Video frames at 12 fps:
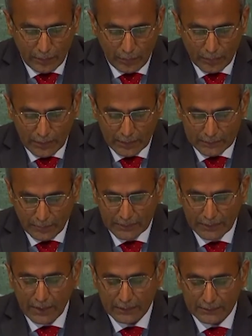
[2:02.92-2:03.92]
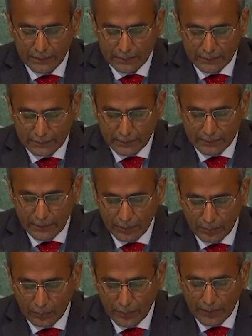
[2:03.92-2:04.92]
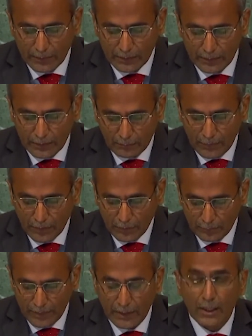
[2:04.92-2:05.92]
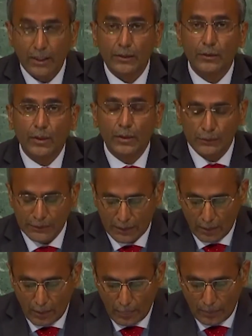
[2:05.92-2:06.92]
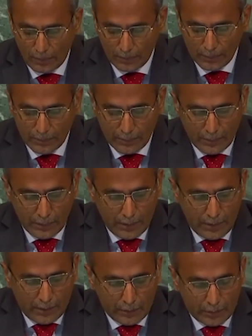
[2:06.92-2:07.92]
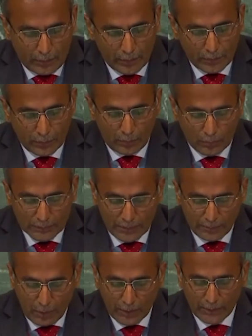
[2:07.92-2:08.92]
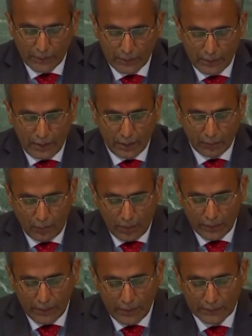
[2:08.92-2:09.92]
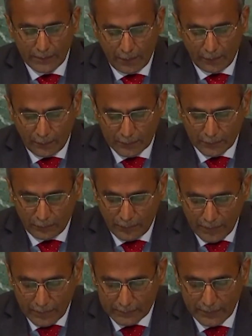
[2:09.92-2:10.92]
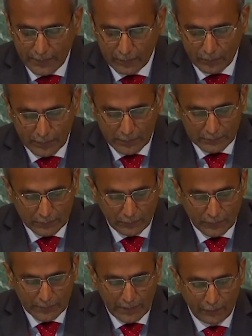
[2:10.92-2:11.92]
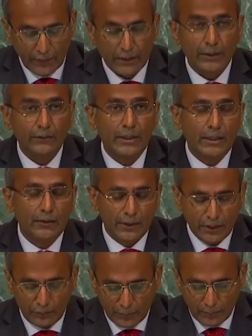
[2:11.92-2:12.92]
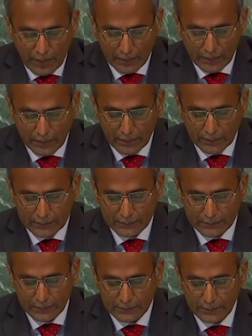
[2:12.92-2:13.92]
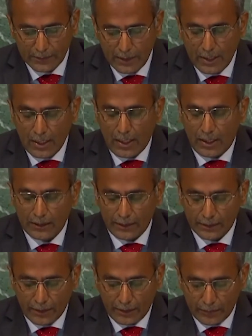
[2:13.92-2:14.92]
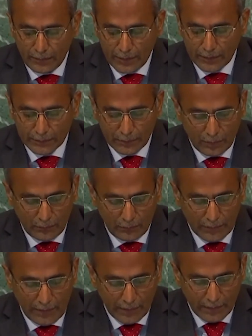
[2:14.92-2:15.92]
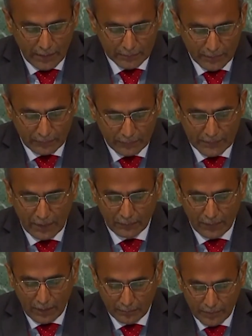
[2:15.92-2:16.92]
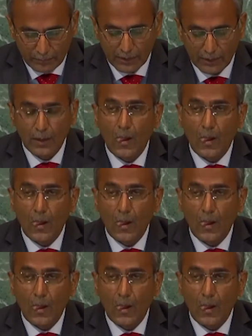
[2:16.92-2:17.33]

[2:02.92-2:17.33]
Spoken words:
UN specialized agencies, including WFP and UNOCHA. In order to closely monitor and coordinate the efforts of various stakeholders for the effective delivery of humanitarian assistance, and in continuation to our engagement with the Afghan people,